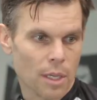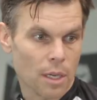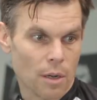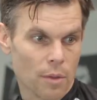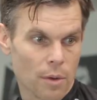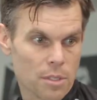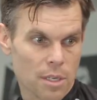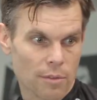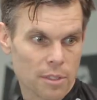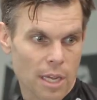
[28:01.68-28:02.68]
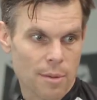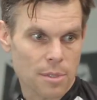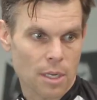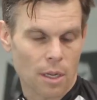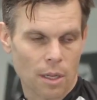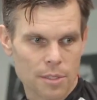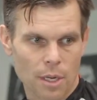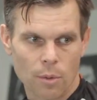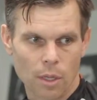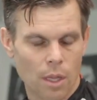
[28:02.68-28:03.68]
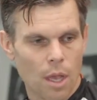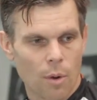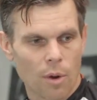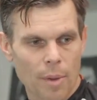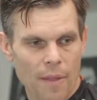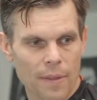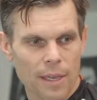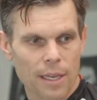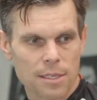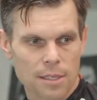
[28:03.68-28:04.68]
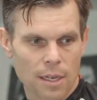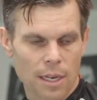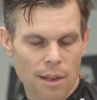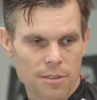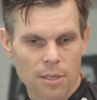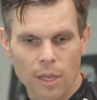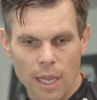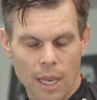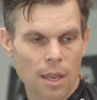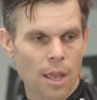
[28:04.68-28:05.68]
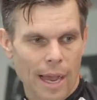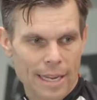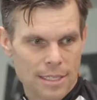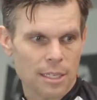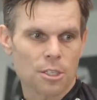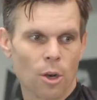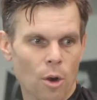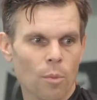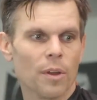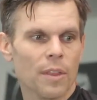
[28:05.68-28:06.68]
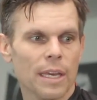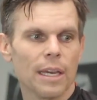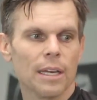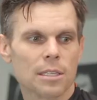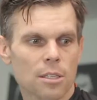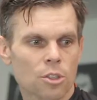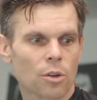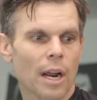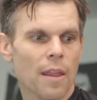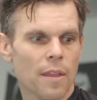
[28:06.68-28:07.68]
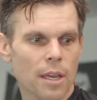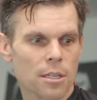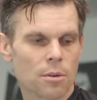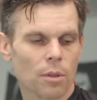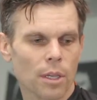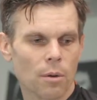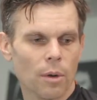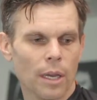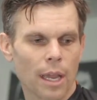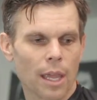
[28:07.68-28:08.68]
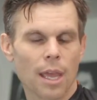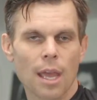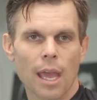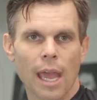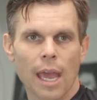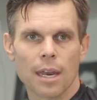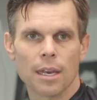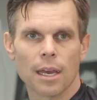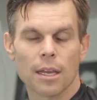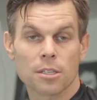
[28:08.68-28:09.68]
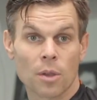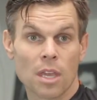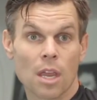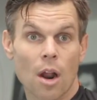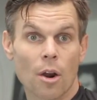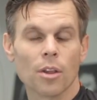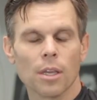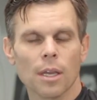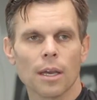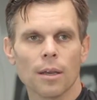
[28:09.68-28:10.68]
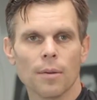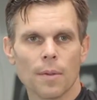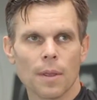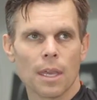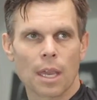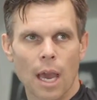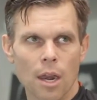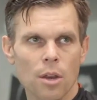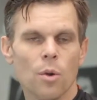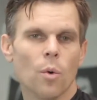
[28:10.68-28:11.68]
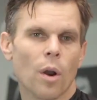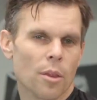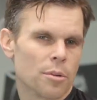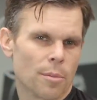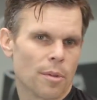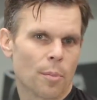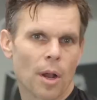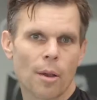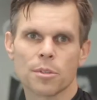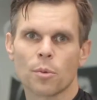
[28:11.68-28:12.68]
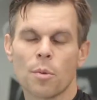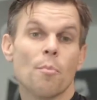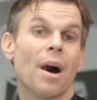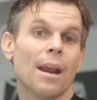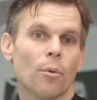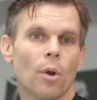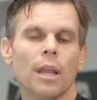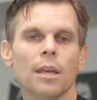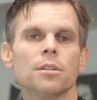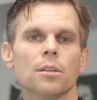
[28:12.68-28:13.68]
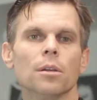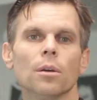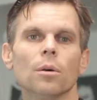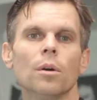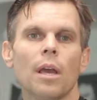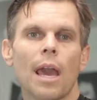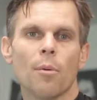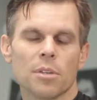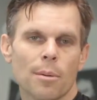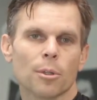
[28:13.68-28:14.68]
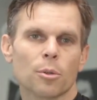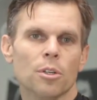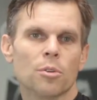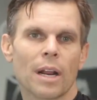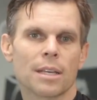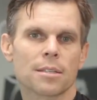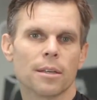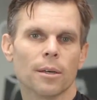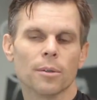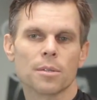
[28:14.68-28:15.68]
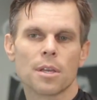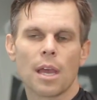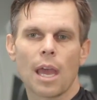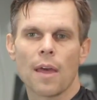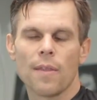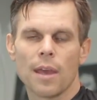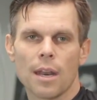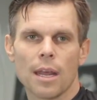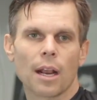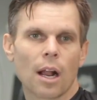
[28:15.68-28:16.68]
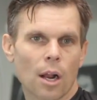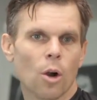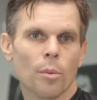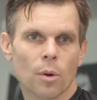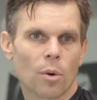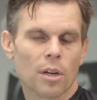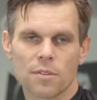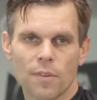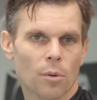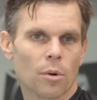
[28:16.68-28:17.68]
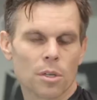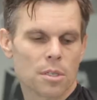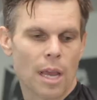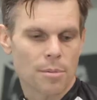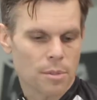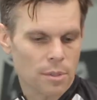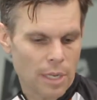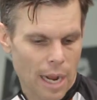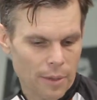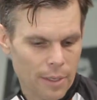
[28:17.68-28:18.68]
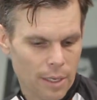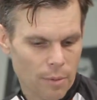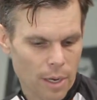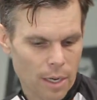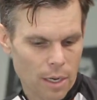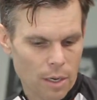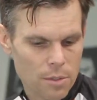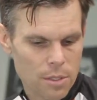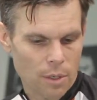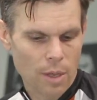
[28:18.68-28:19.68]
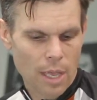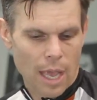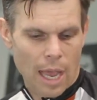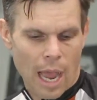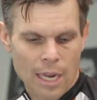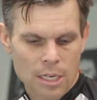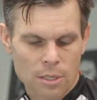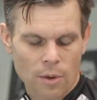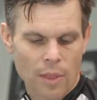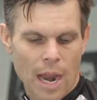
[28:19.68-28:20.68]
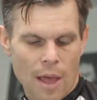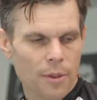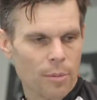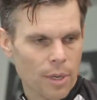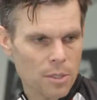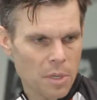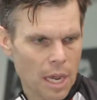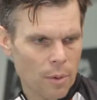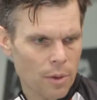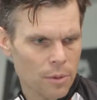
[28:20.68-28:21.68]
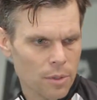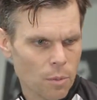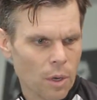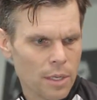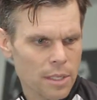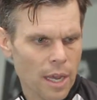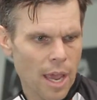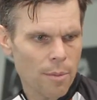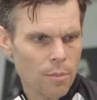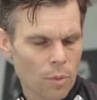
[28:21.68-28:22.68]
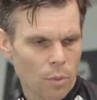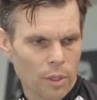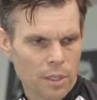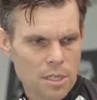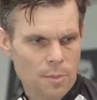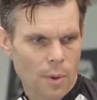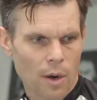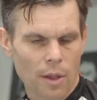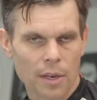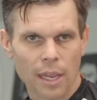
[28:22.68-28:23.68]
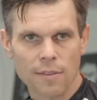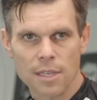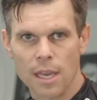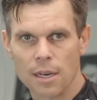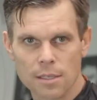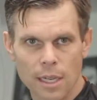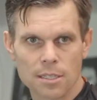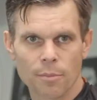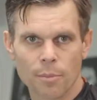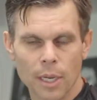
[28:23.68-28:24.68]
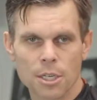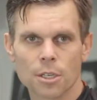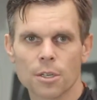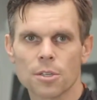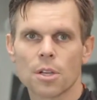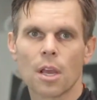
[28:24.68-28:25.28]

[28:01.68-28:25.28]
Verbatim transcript: you know and there was several times he'd call and say well what about this and then Dave would say okay I sent you home with this try this really quick and uh, so he already uh, he kind of knew one of the, some of the problems that we might run into and was able to address those and then uh, got Kobe to where his feet were just absolutely dialed in and ready to go. So I just throw that out there because we kind of went through it the one time, really smart on Dave's end, take some pictures